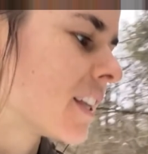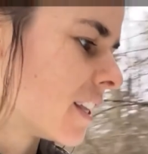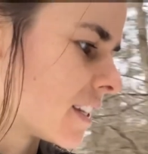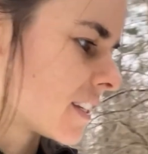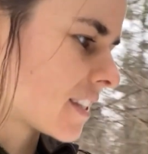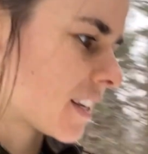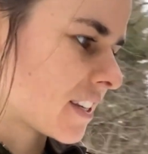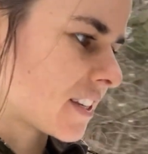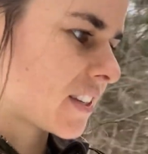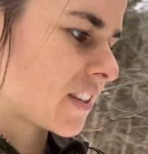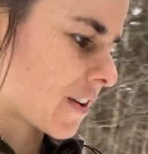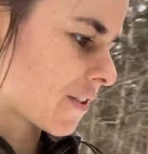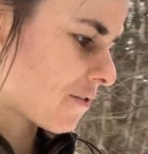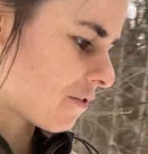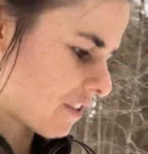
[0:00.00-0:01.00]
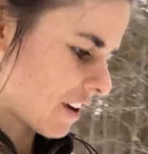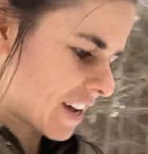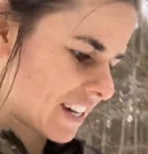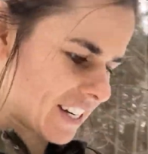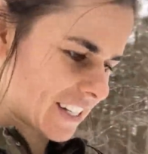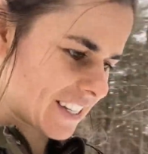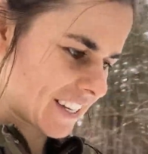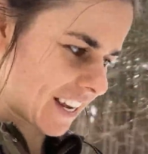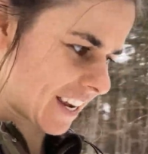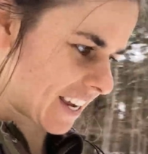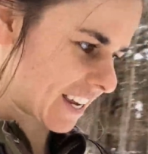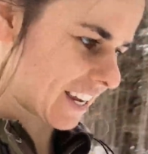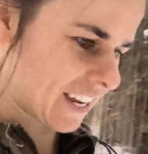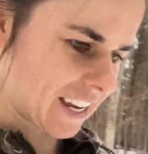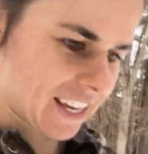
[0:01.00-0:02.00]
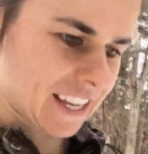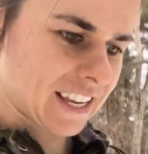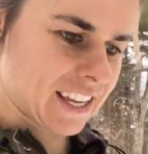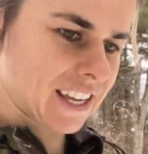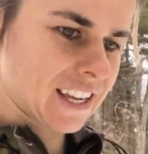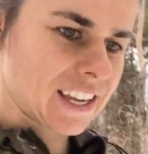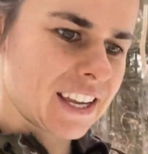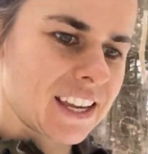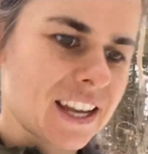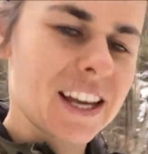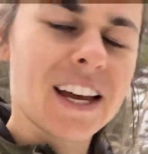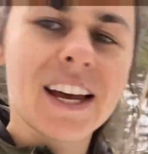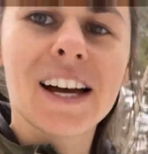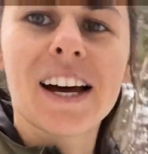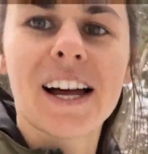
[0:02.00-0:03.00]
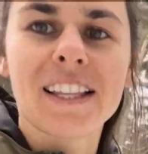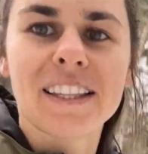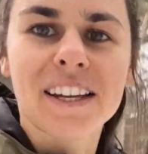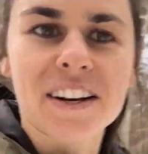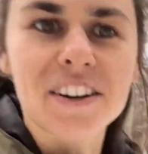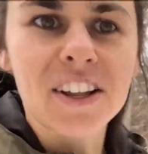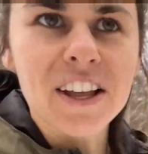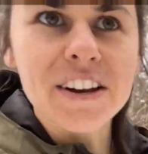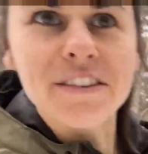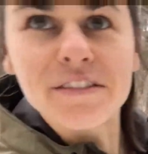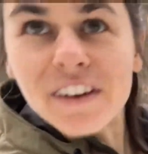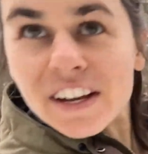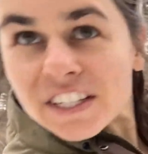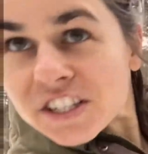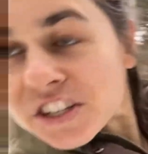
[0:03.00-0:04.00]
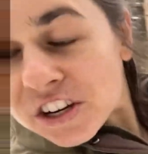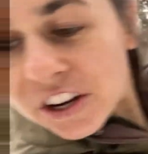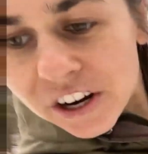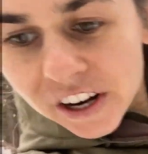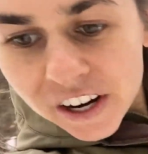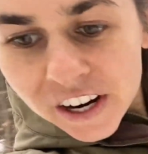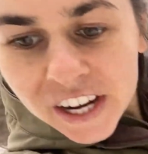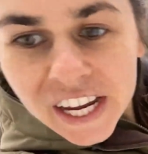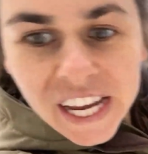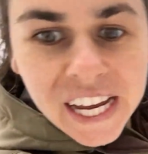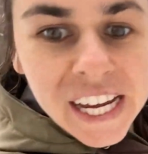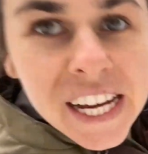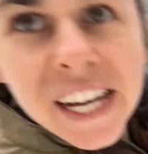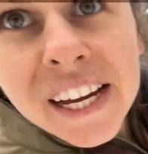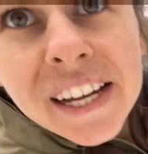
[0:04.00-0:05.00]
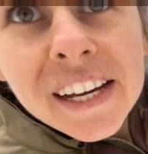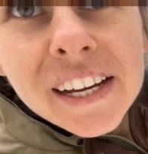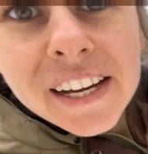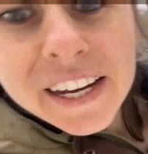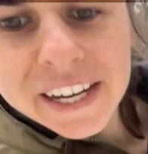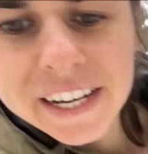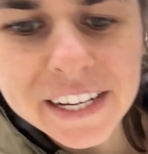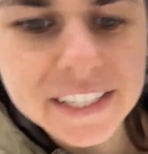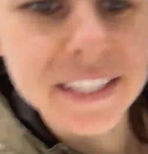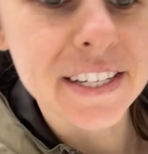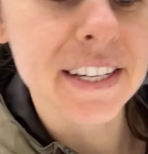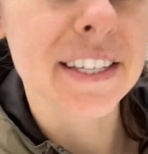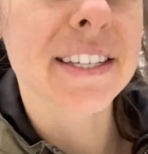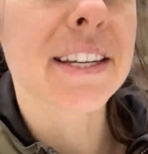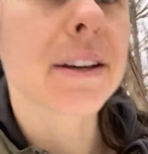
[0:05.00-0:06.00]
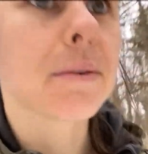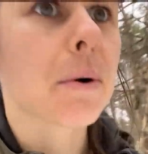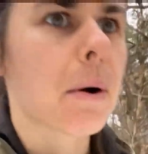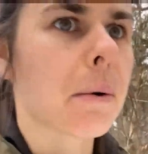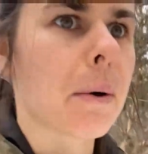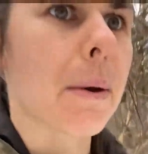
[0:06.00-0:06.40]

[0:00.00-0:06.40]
This is so fun. It's like a little adventure to see what we